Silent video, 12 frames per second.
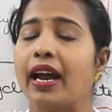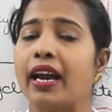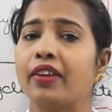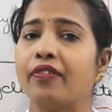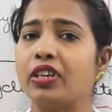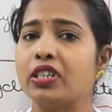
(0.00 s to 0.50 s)

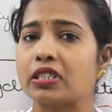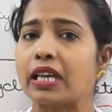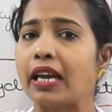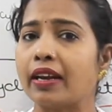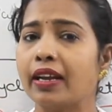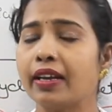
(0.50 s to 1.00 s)
and if it is
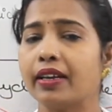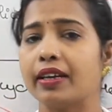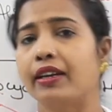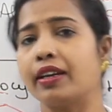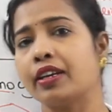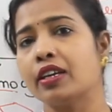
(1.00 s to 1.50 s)
cyclic,
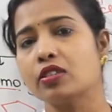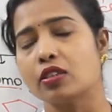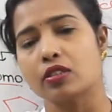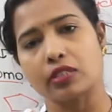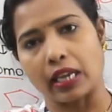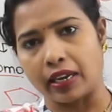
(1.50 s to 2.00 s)
it is
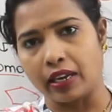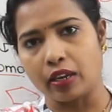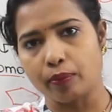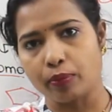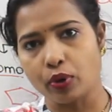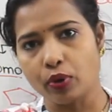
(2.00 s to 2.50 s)
cyclic
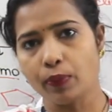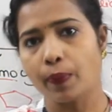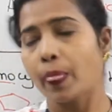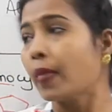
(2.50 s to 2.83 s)
compound.